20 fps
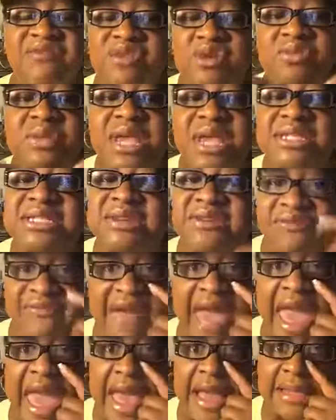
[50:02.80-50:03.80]
you need to
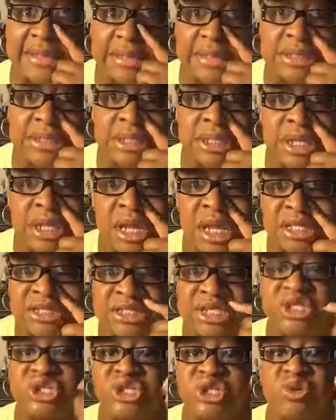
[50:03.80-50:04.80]
fast,
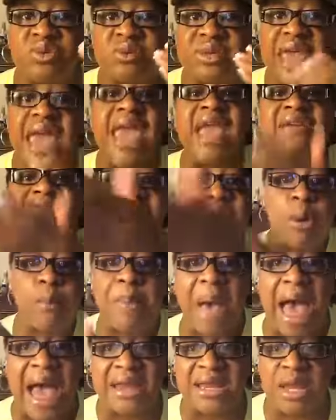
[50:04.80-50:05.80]
since you gave your
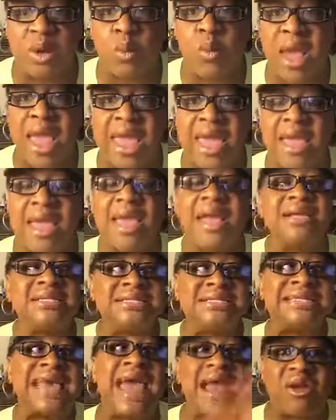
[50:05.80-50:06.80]
body away,
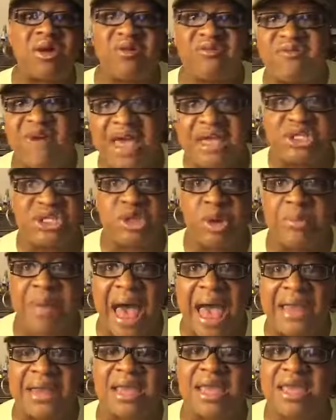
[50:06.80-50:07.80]
sacrifice your
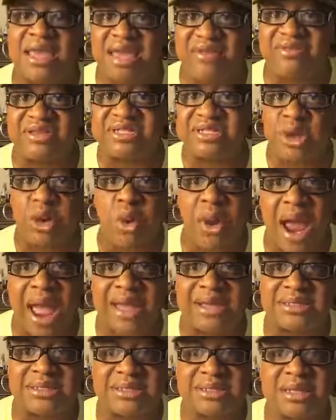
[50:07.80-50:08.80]
body and give it to
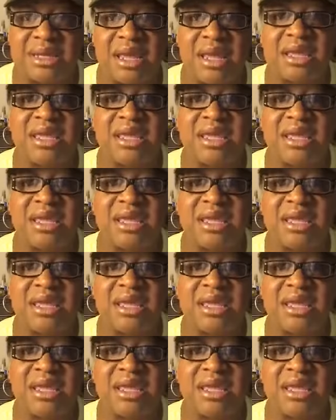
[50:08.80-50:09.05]
Christ.